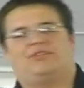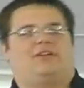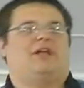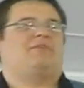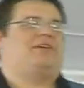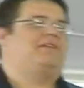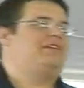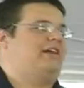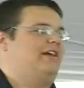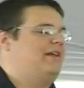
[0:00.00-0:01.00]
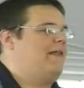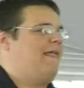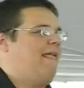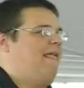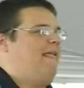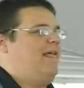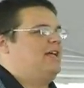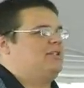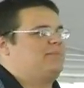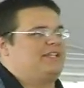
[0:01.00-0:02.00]
I'm sure a number of you have done it.
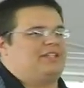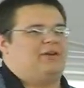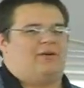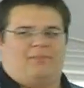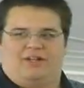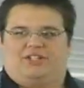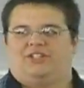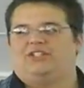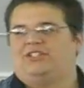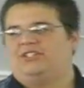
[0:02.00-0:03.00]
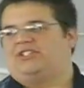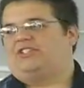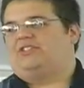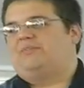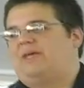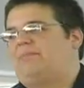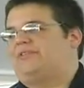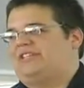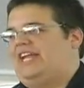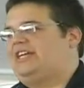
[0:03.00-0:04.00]
Basically, we're a bunch of
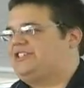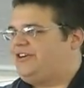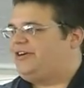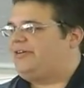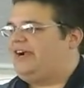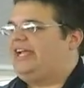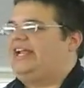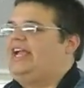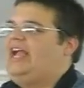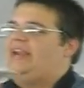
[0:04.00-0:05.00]
people stand in a circle, right,